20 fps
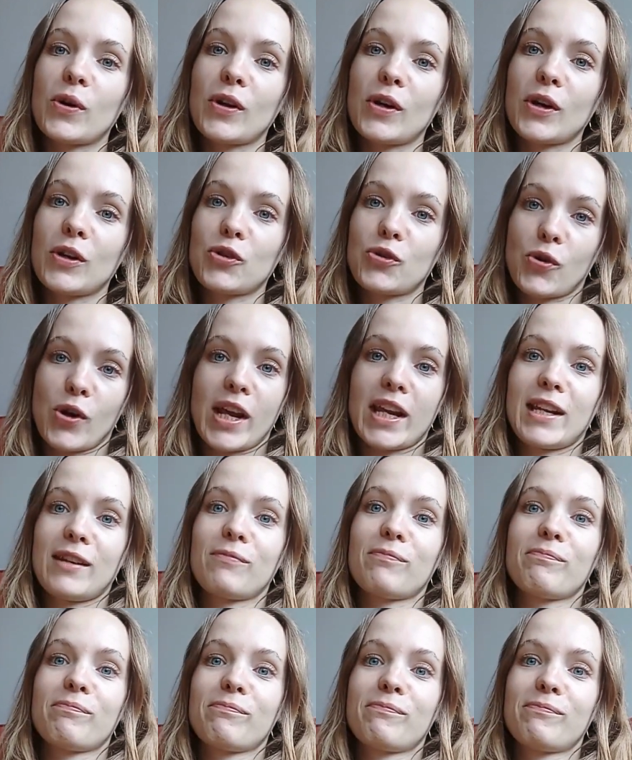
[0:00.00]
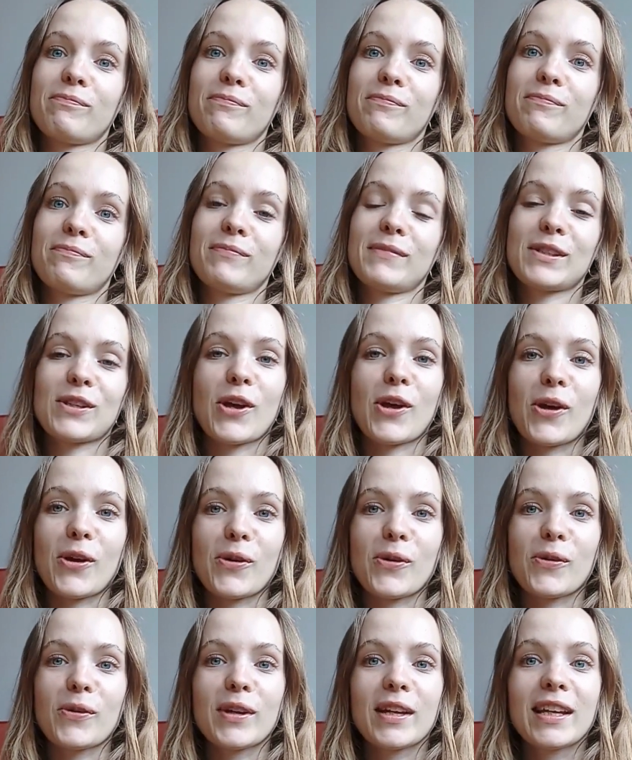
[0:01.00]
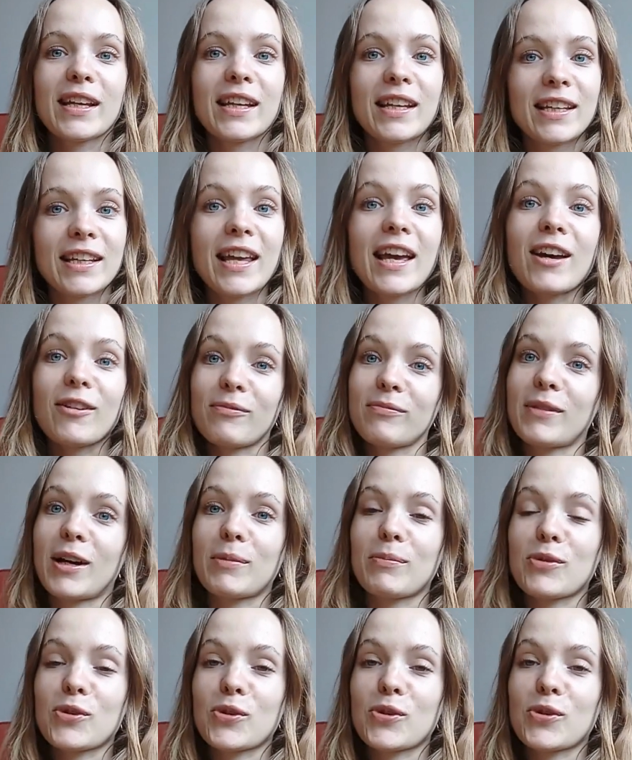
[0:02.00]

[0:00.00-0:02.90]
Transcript: a train. So yeah, I'm